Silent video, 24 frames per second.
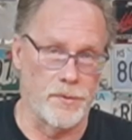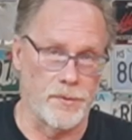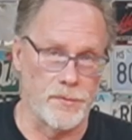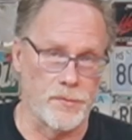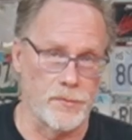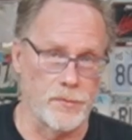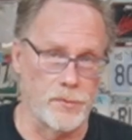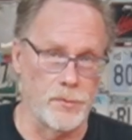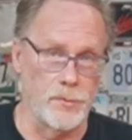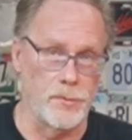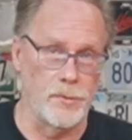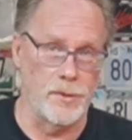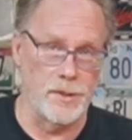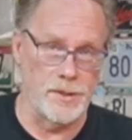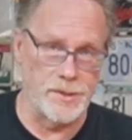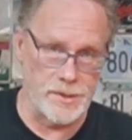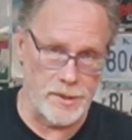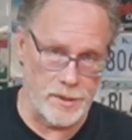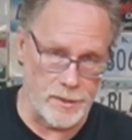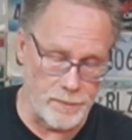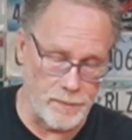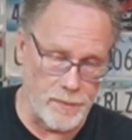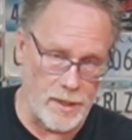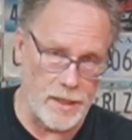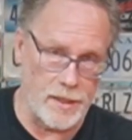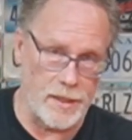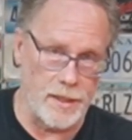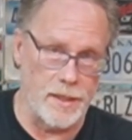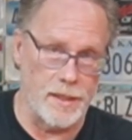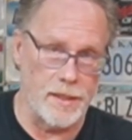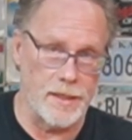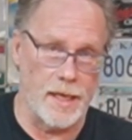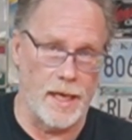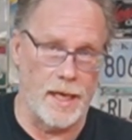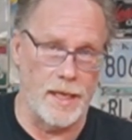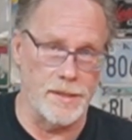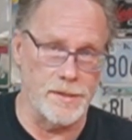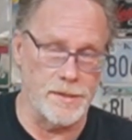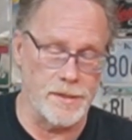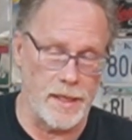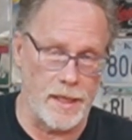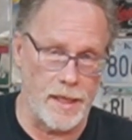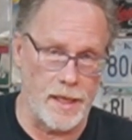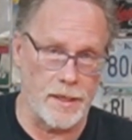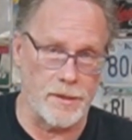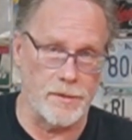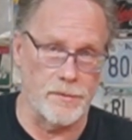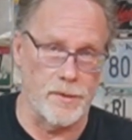through? Is it making
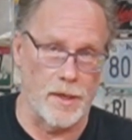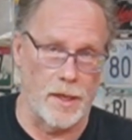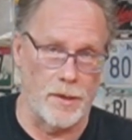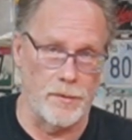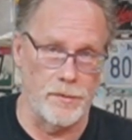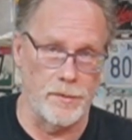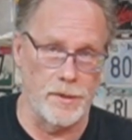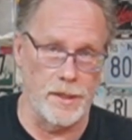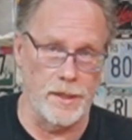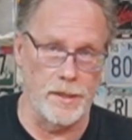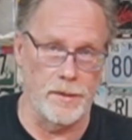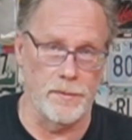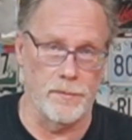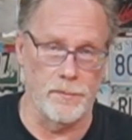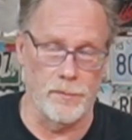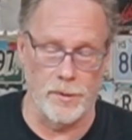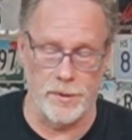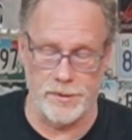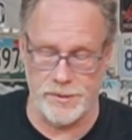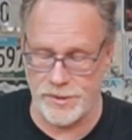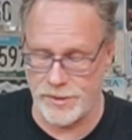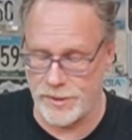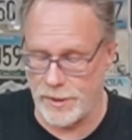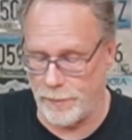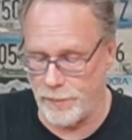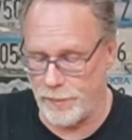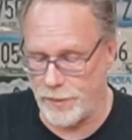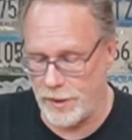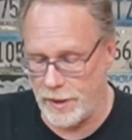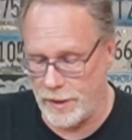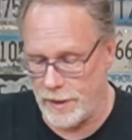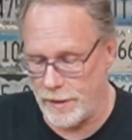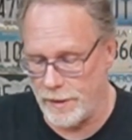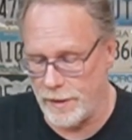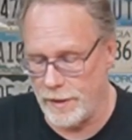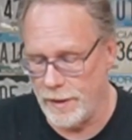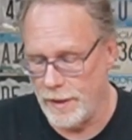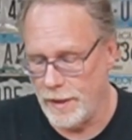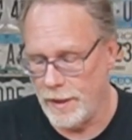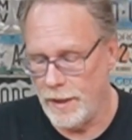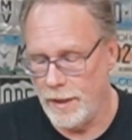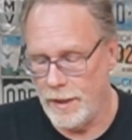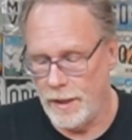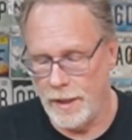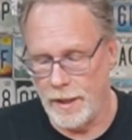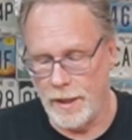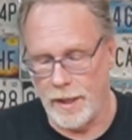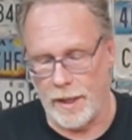contact, grounding with something?
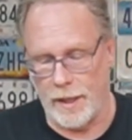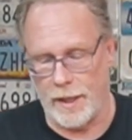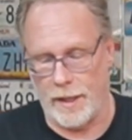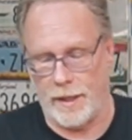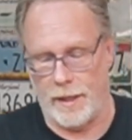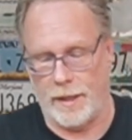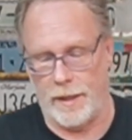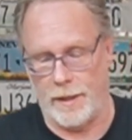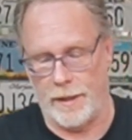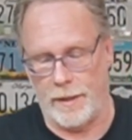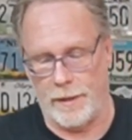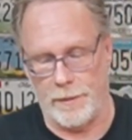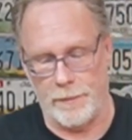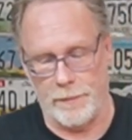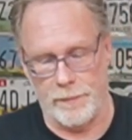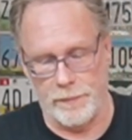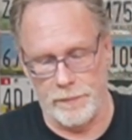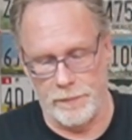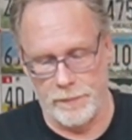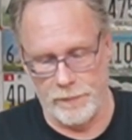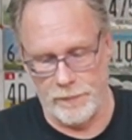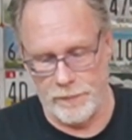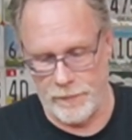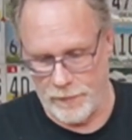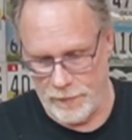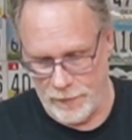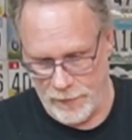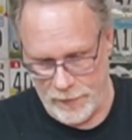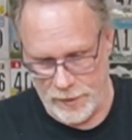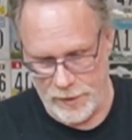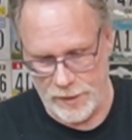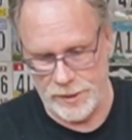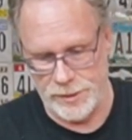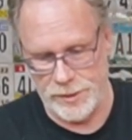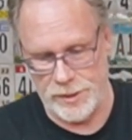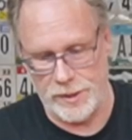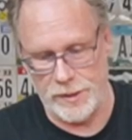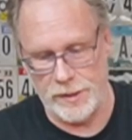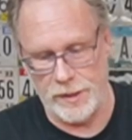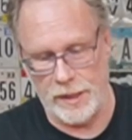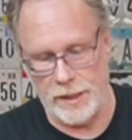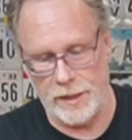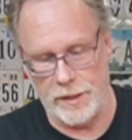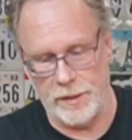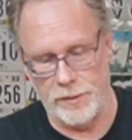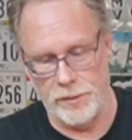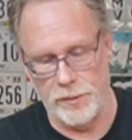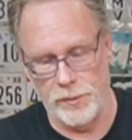Does it
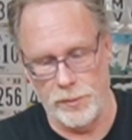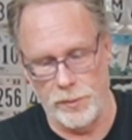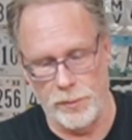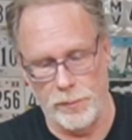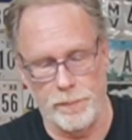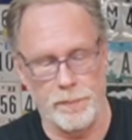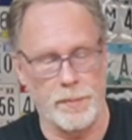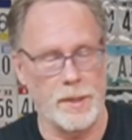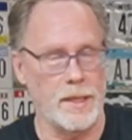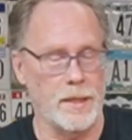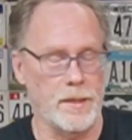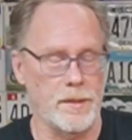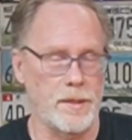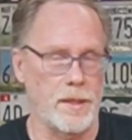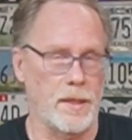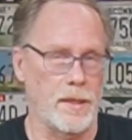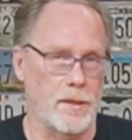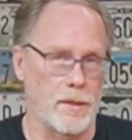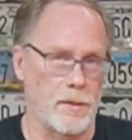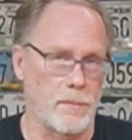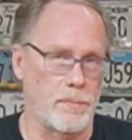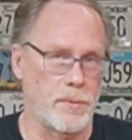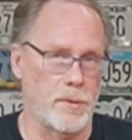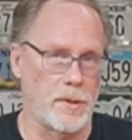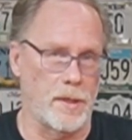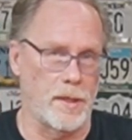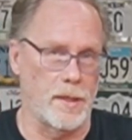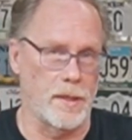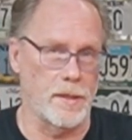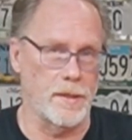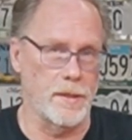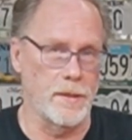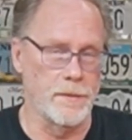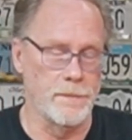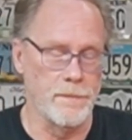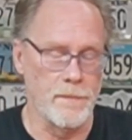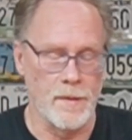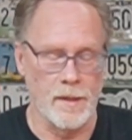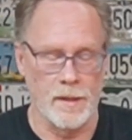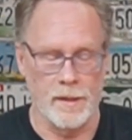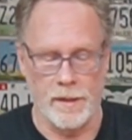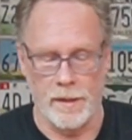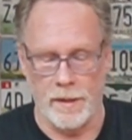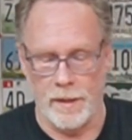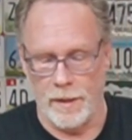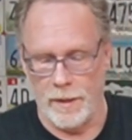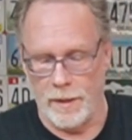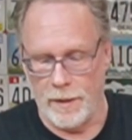need a new pigtail plug?
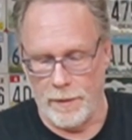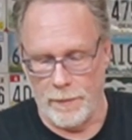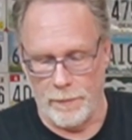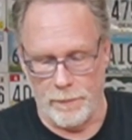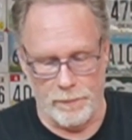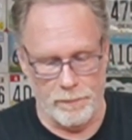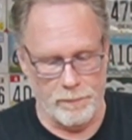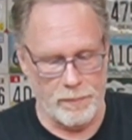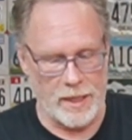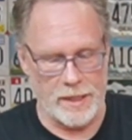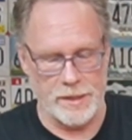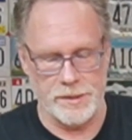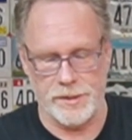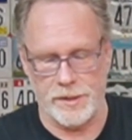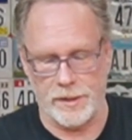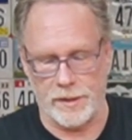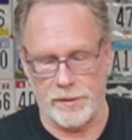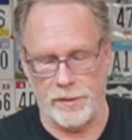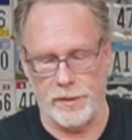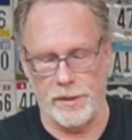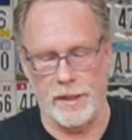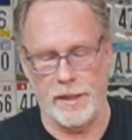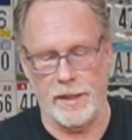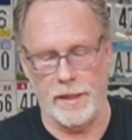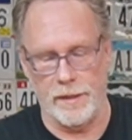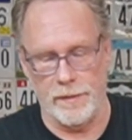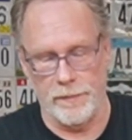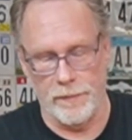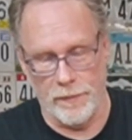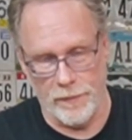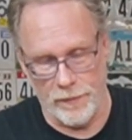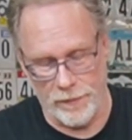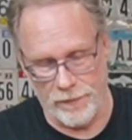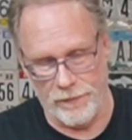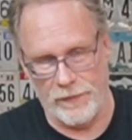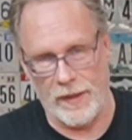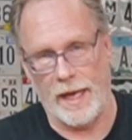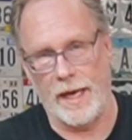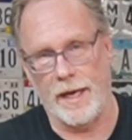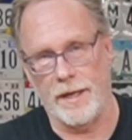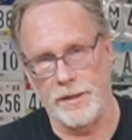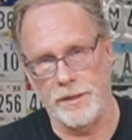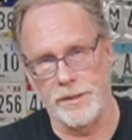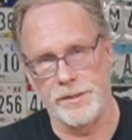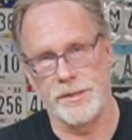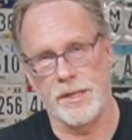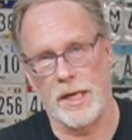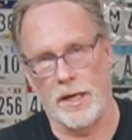Basically,
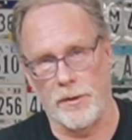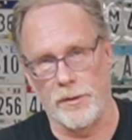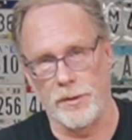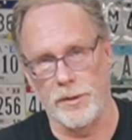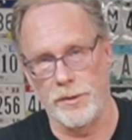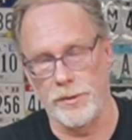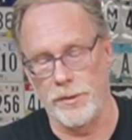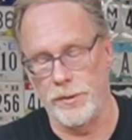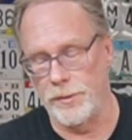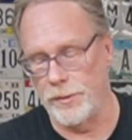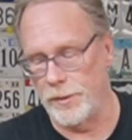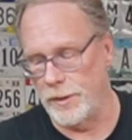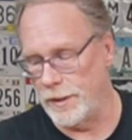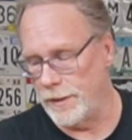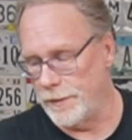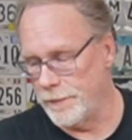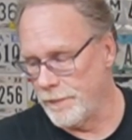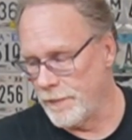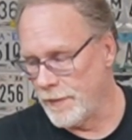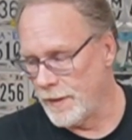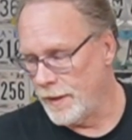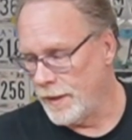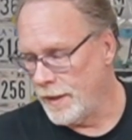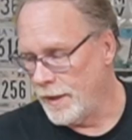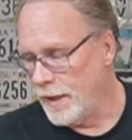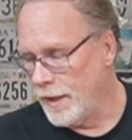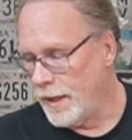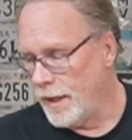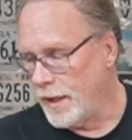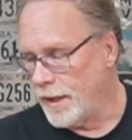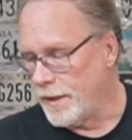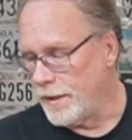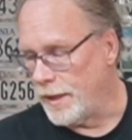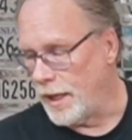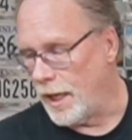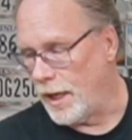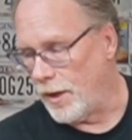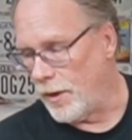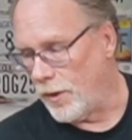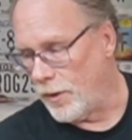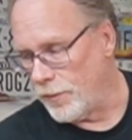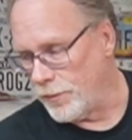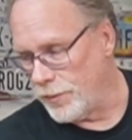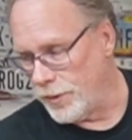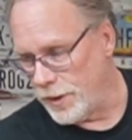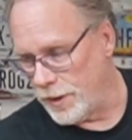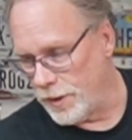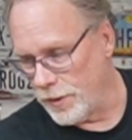that is how you do it.
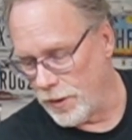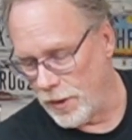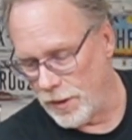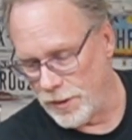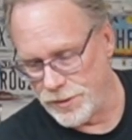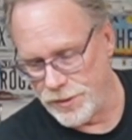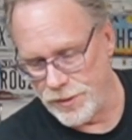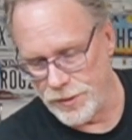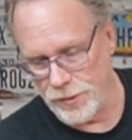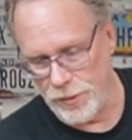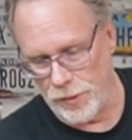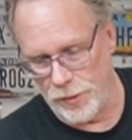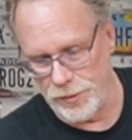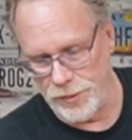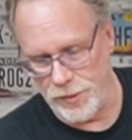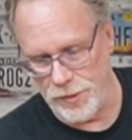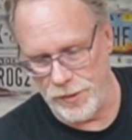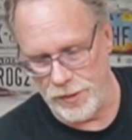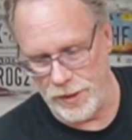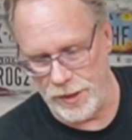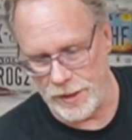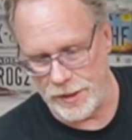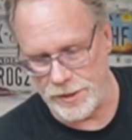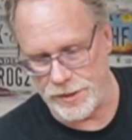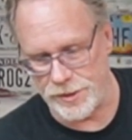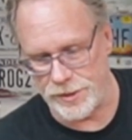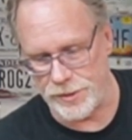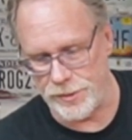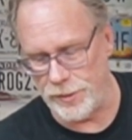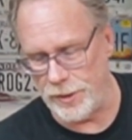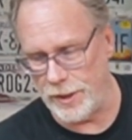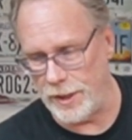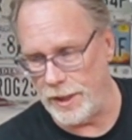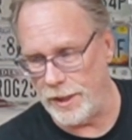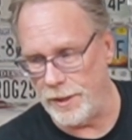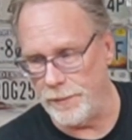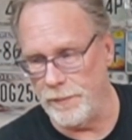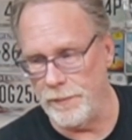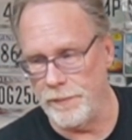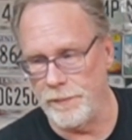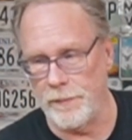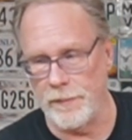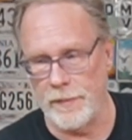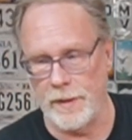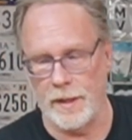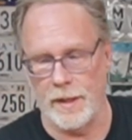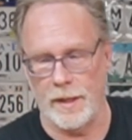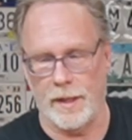Now, you can also go to the
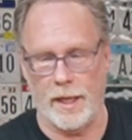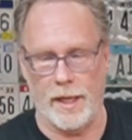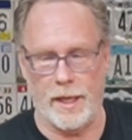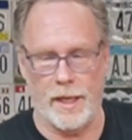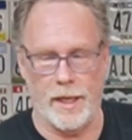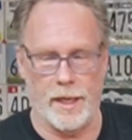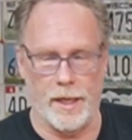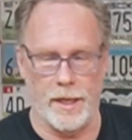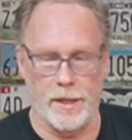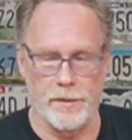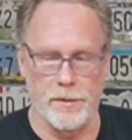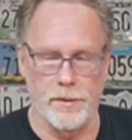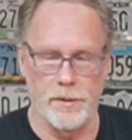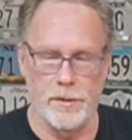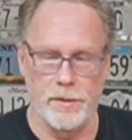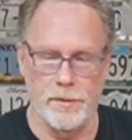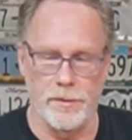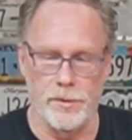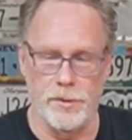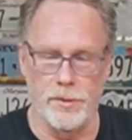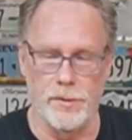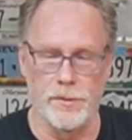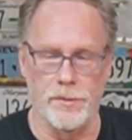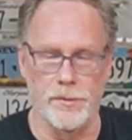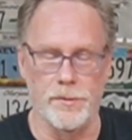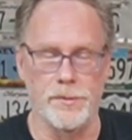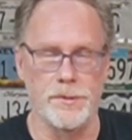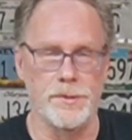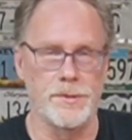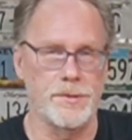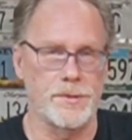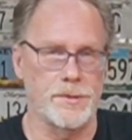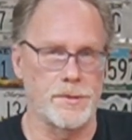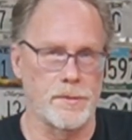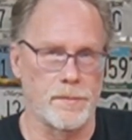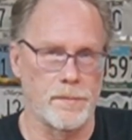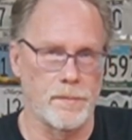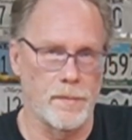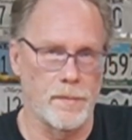extreme and use